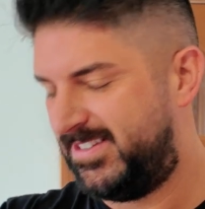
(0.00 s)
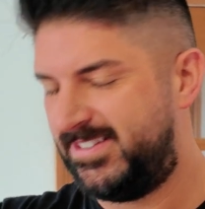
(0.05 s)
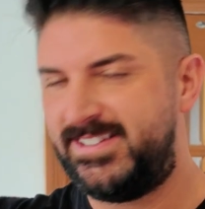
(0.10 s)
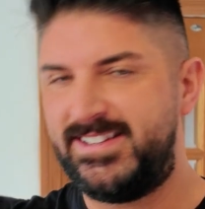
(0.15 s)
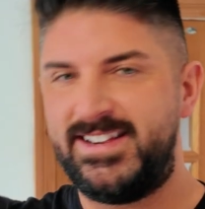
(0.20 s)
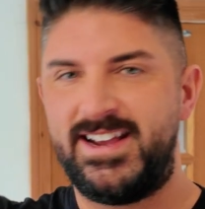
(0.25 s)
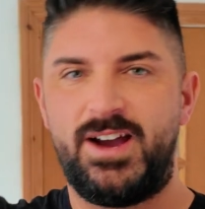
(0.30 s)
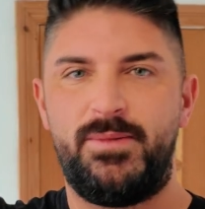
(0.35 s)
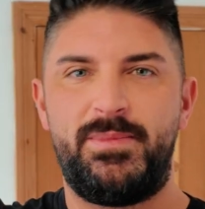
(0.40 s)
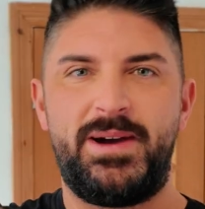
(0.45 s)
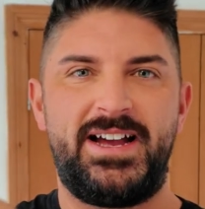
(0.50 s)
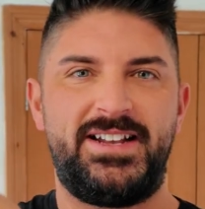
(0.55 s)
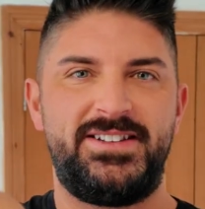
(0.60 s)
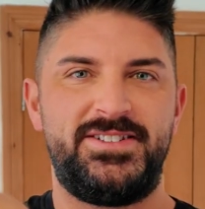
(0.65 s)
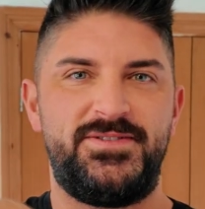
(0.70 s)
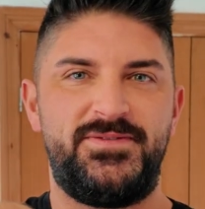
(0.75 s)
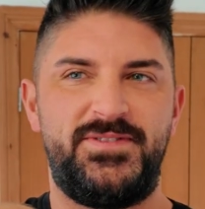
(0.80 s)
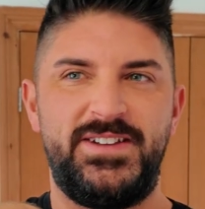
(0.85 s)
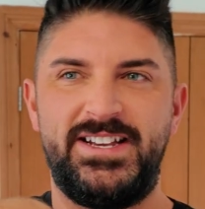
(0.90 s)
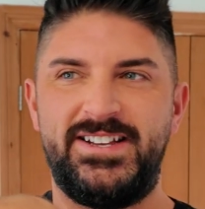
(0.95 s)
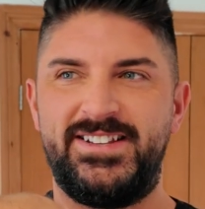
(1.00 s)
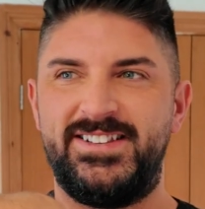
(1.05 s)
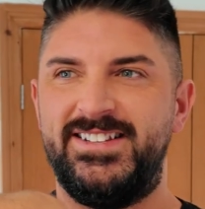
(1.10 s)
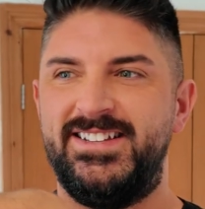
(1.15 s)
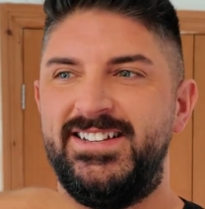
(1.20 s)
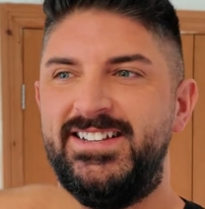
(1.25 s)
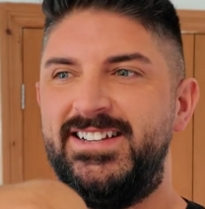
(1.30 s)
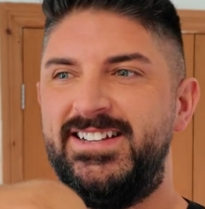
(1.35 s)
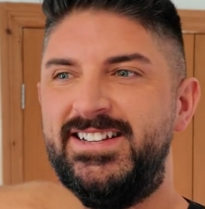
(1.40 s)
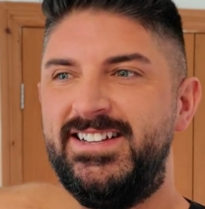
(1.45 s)
See how my hands
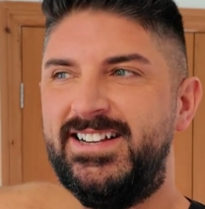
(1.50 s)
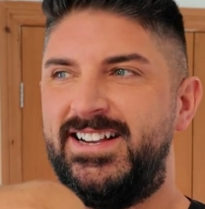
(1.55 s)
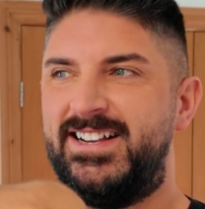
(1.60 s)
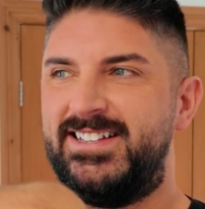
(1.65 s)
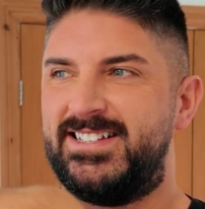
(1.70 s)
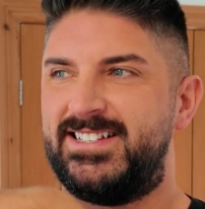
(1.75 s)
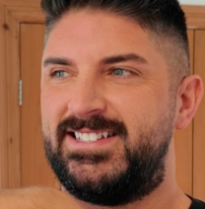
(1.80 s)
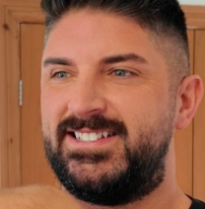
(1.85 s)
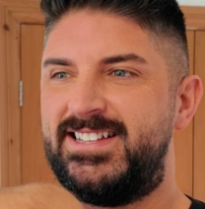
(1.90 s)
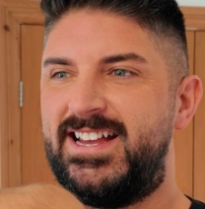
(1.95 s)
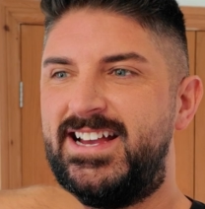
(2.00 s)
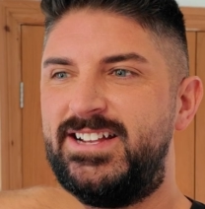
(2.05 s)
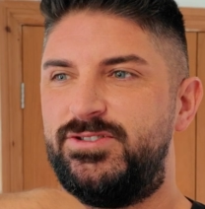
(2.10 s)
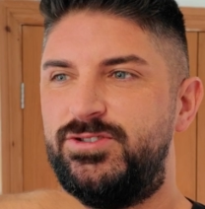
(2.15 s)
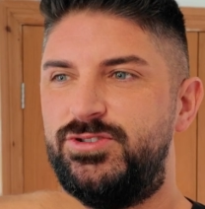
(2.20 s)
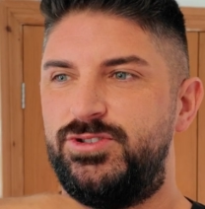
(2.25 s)
feel as I start